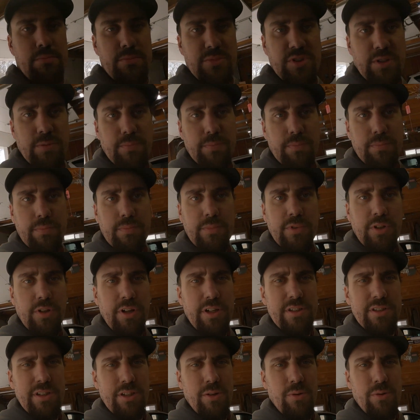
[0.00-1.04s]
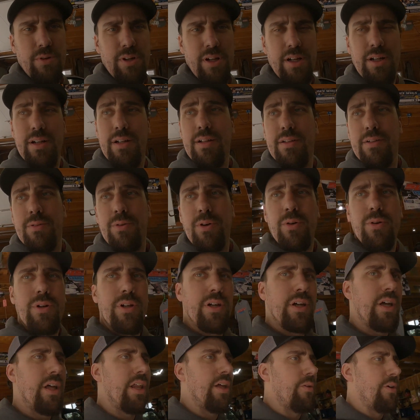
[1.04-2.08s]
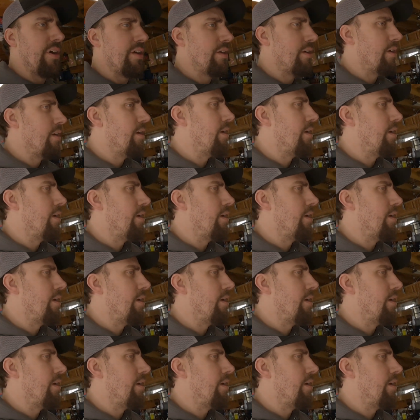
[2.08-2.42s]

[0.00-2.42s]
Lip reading: something crazy going on the road. Anyway,